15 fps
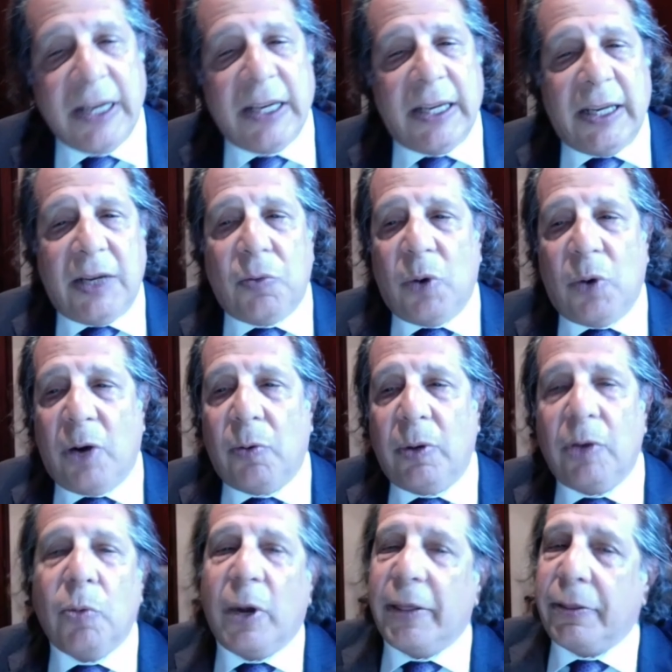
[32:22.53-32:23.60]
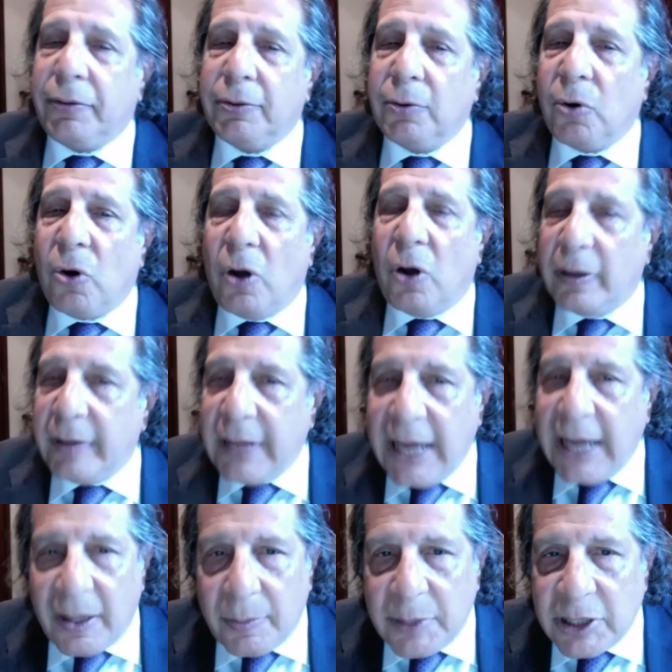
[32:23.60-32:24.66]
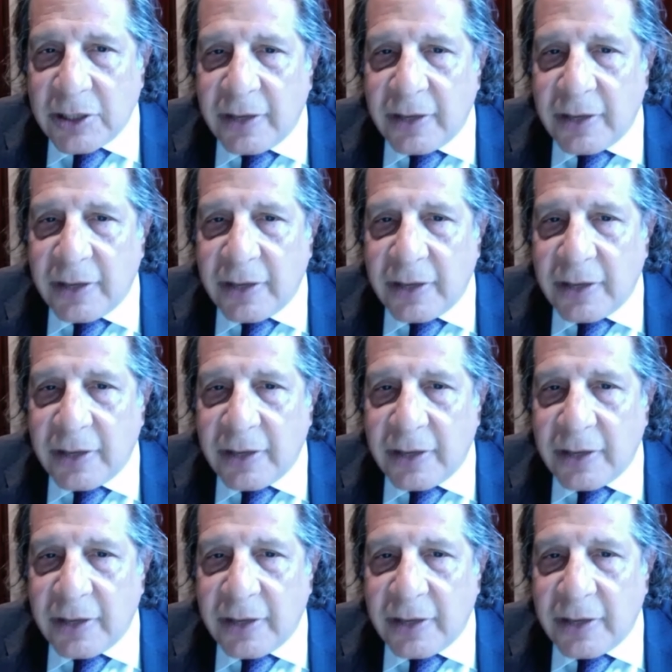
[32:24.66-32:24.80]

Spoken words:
We went through all of the elements